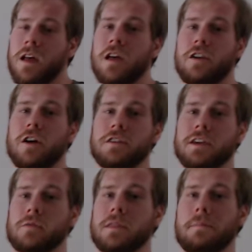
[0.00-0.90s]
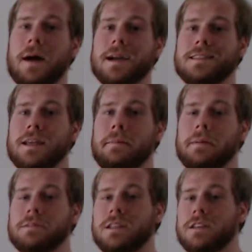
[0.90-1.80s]
Another thing with the box
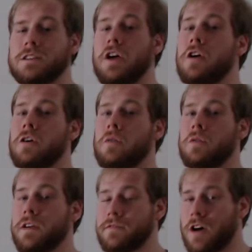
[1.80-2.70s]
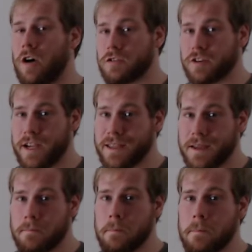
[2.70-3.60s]
step-ups is you have to alternate
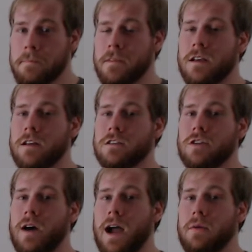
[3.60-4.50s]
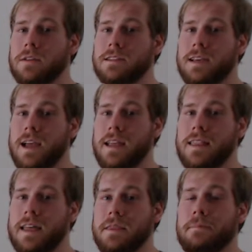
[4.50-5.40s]
them. So I would say
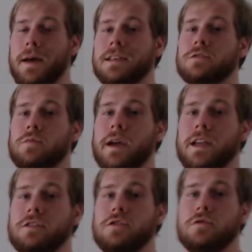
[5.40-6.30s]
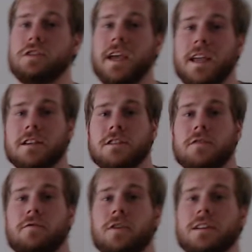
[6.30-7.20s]
that the best way to change the
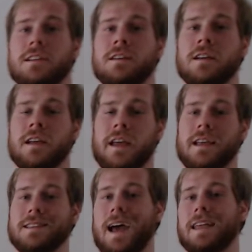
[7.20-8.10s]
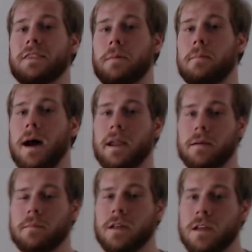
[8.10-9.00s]
foot is at the bottom.